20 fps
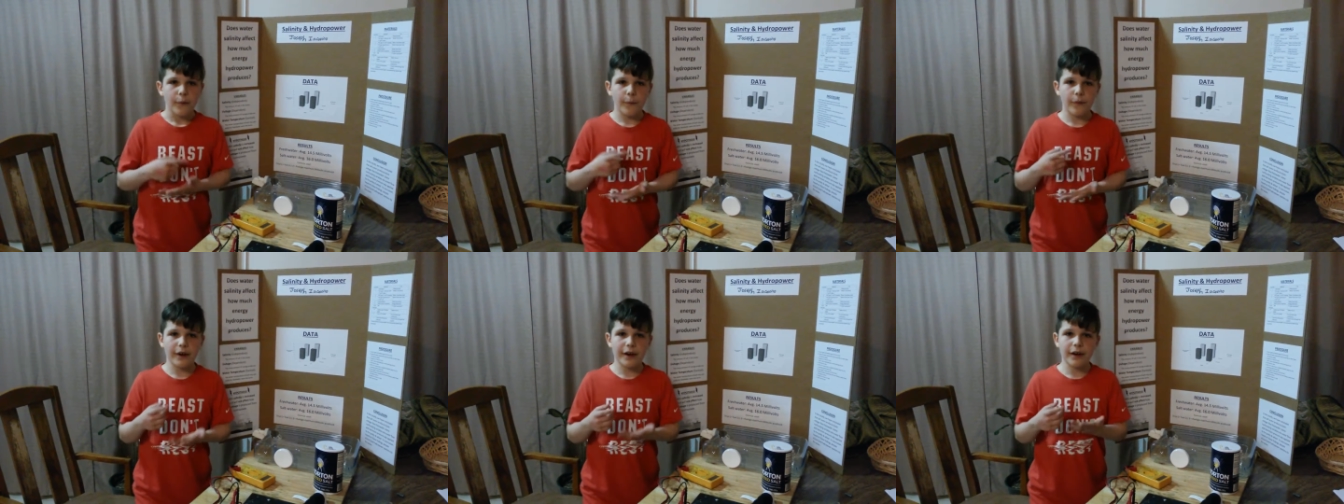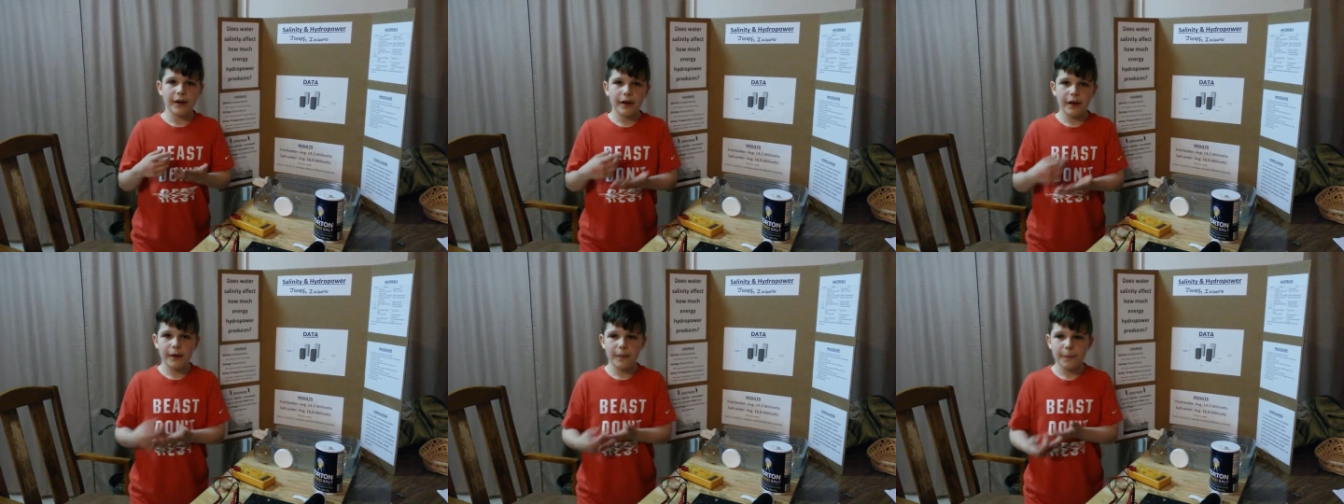we're
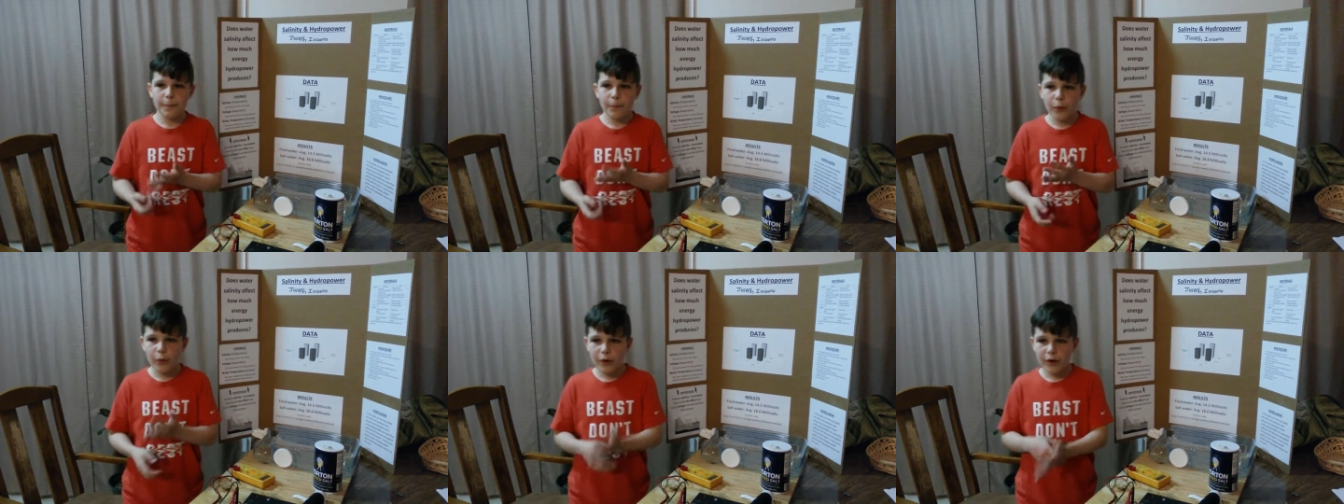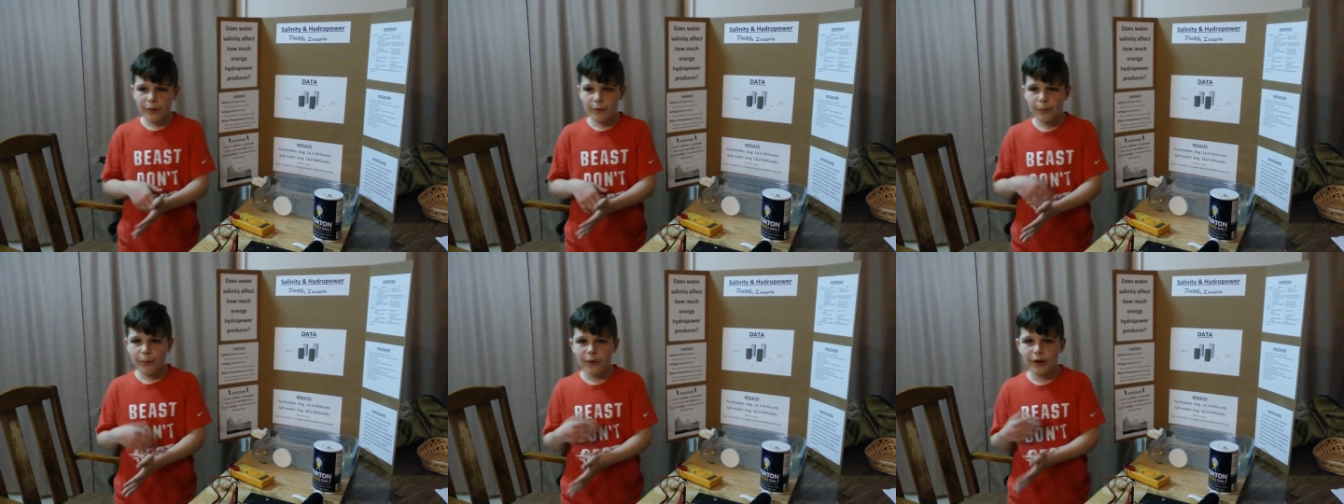gonna
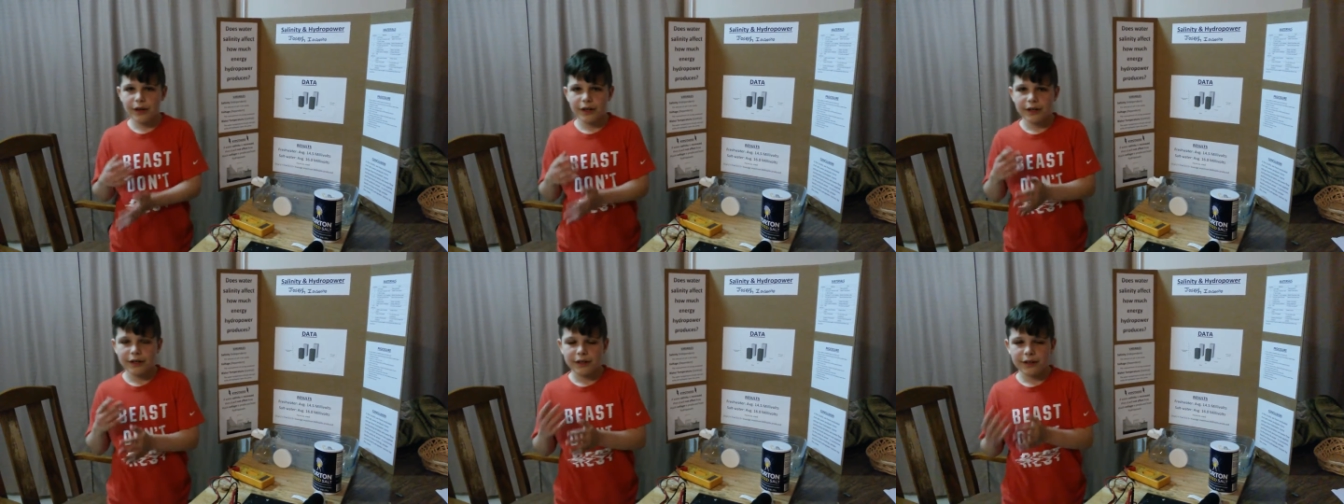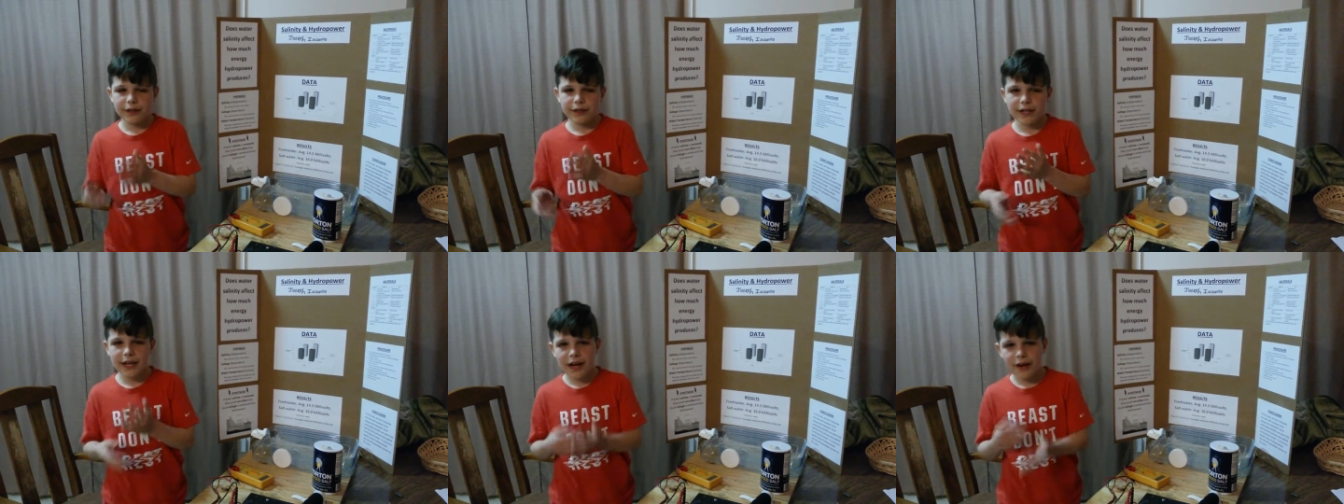pour
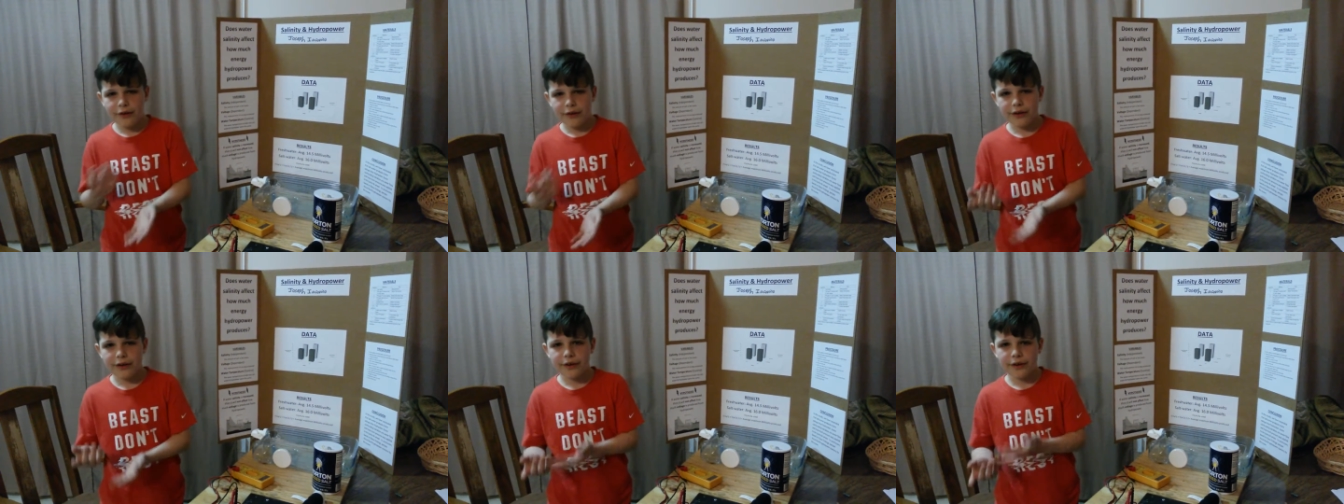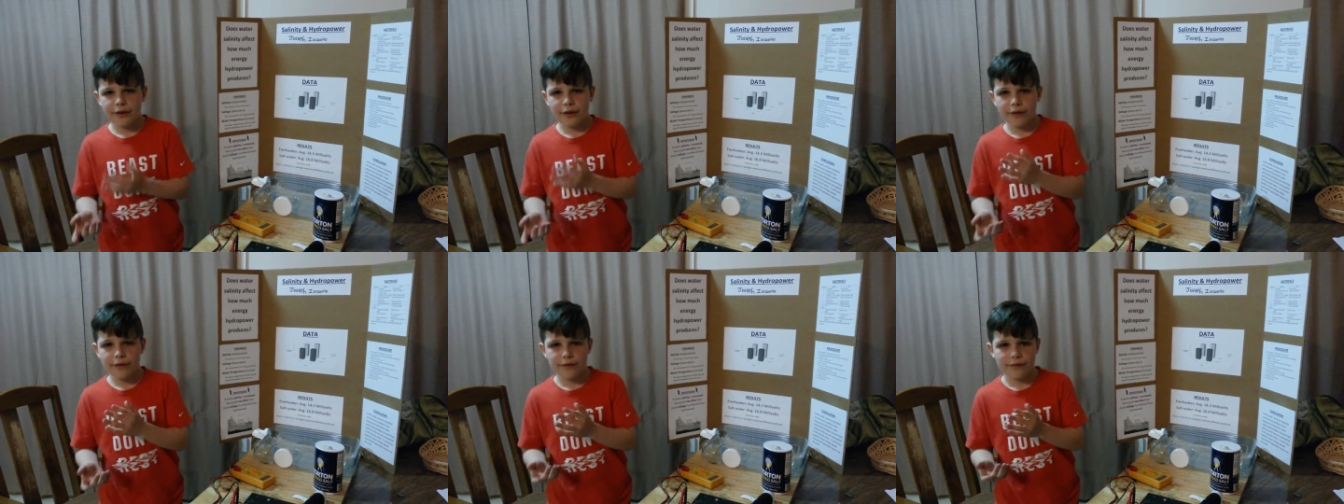1 gallon
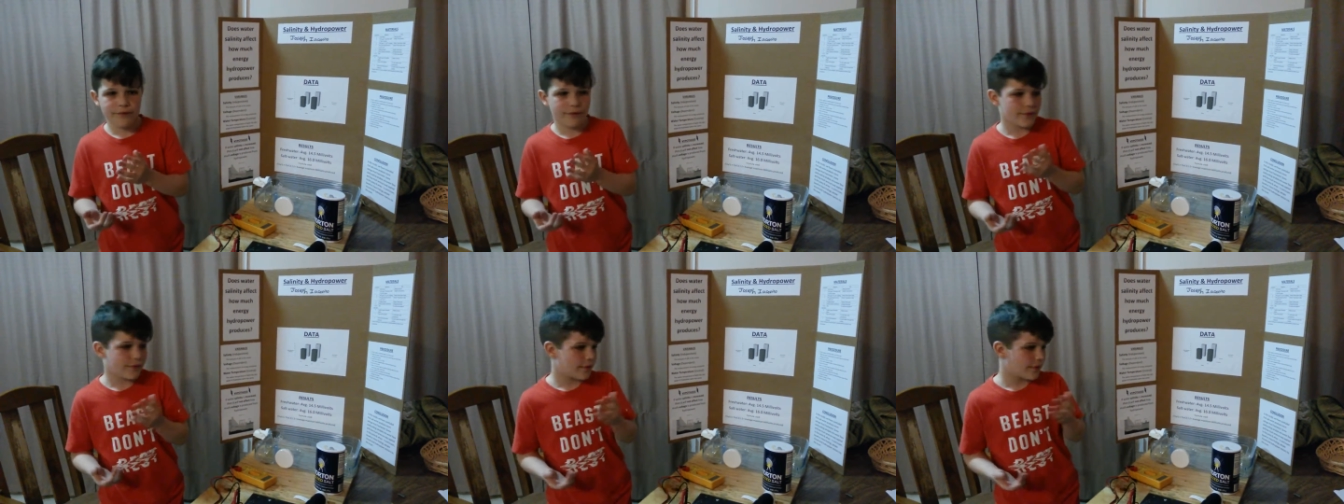of